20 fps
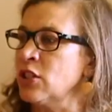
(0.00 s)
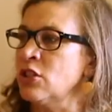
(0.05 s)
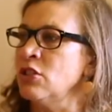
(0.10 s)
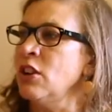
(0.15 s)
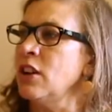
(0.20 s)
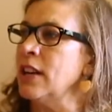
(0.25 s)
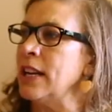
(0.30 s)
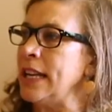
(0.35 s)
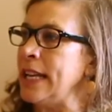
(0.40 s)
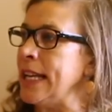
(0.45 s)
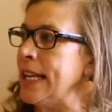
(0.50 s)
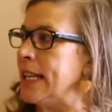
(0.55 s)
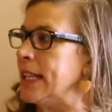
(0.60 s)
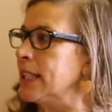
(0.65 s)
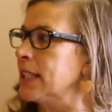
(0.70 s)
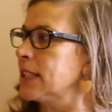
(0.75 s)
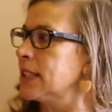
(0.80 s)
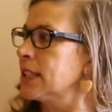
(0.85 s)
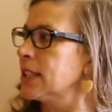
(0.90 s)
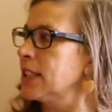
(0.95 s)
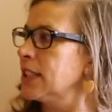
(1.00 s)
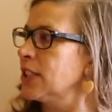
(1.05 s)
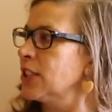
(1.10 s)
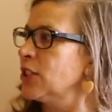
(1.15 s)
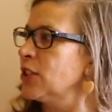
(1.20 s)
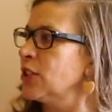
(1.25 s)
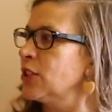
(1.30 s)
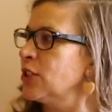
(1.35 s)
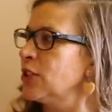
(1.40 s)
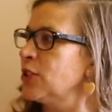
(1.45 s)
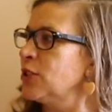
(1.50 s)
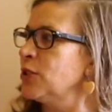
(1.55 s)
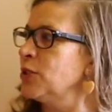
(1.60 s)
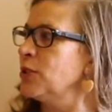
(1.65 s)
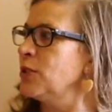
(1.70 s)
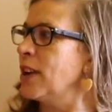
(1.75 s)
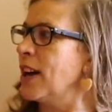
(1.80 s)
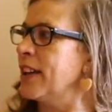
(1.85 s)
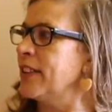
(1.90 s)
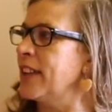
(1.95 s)
it's not linked
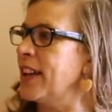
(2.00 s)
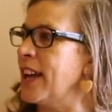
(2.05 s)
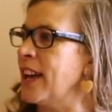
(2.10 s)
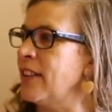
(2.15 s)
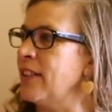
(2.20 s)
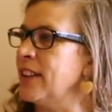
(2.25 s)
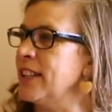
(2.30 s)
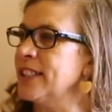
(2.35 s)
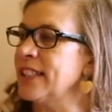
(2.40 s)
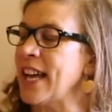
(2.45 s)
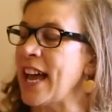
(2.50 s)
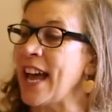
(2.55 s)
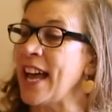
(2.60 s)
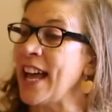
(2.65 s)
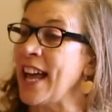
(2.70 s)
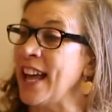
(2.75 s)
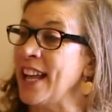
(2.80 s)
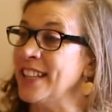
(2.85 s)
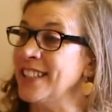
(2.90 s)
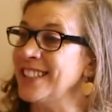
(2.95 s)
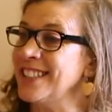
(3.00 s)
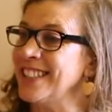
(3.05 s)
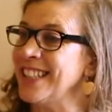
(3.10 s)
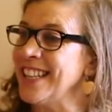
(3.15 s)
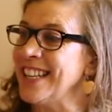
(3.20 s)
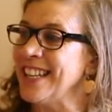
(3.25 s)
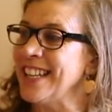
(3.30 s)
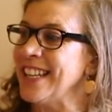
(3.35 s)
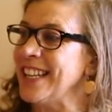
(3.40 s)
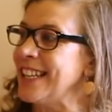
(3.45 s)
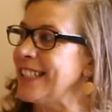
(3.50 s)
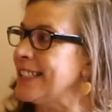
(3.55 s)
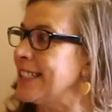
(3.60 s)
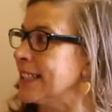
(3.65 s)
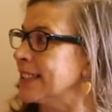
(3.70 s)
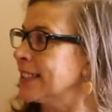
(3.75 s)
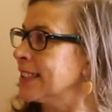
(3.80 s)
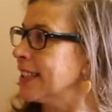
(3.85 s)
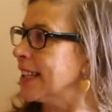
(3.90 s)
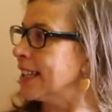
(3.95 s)
to other areas, and it
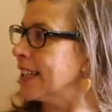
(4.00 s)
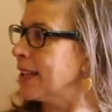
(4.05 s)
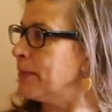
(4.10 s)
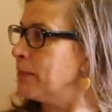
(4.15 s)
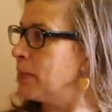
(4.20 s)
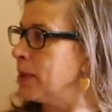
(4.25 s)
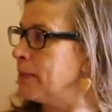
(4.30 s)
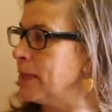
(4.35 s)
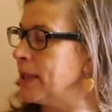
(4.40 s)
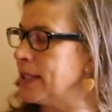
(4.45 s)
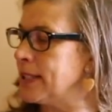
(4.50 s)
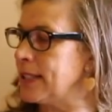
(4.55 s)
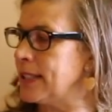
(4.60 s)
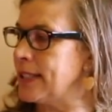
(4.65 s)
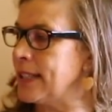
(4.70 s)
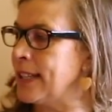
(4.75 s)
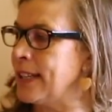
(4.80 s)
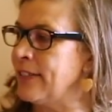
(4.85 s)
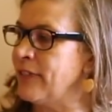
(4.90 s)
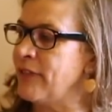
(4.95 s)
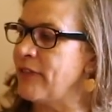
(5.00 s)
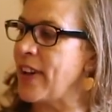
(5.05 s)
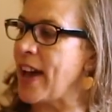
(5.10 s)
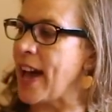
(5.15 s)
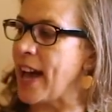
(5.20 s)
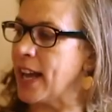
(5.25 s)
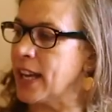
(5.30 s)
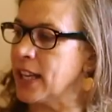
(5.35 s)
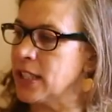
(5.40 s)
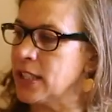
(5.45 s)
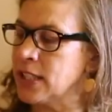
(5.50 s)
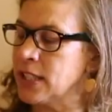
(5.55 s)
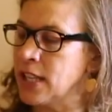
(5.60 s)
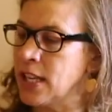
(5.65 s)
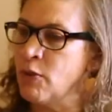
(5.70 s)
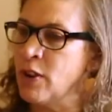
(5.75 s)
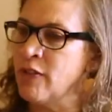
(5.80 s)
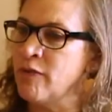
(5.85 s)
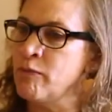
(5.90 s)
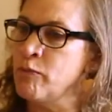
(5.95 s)
doesn't get implemented. And in fact,
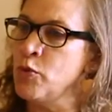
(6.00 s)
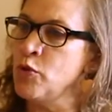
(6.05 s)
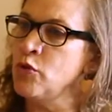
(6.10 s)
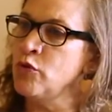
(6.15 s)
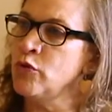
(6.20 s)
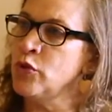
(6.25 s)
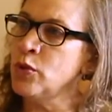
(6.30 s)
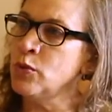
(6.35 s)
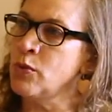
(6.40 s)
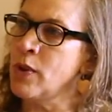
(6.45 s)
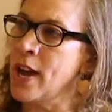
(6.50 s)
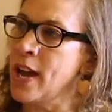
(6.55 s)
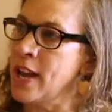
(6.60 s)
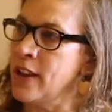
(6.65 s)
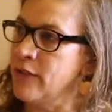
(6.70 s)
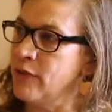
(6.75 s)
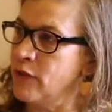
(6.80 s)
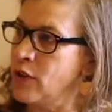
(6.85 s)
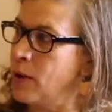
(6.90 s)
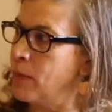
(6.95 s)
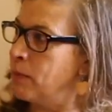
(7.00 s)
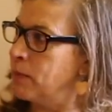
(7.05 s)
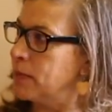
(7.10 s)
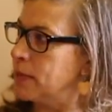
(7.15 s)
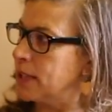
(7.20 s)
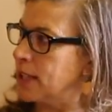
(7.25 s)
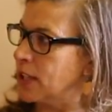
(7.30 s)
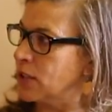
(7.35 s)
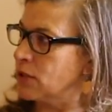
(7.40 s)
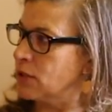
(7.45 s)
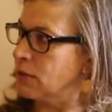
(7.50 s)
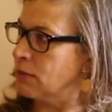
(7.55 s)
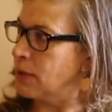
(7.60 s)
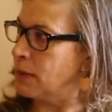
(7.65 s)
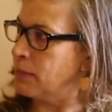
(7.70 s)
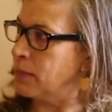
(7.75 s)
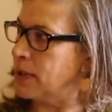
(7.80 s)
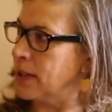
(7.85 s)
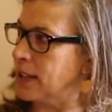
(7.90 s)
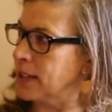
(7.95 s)
we've moved away from sexual and
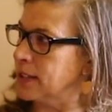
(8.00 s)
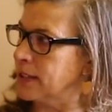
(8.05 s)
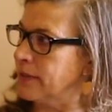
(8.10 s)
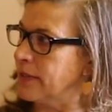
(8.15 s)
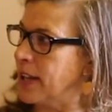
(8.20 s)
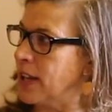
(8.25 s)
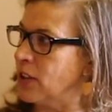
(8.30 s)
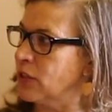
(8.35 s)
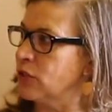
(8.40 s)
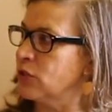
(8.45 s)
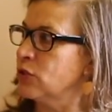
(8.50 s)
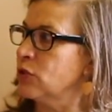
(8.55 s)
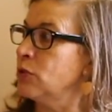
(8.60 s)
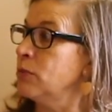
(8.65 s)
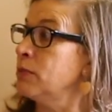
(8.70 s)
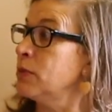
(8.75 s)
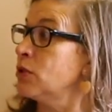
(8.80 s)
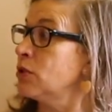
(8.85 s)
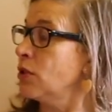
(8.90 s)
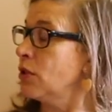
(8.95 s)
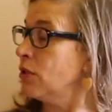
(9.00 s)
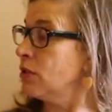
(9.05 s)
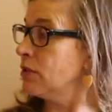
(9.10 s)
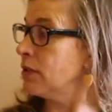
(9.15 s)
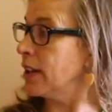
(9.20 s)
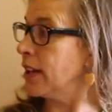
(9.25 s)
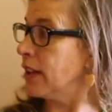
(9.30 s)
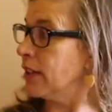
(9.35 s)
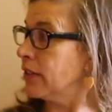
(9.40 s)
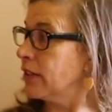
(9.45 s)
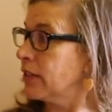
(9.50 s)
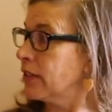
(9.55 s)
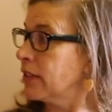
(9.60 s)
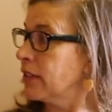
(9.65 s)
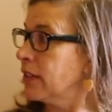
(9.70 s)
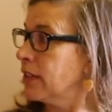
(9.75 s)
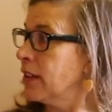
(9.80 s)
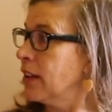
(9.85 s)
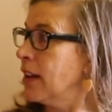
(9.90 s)
reproductive health to maternal health.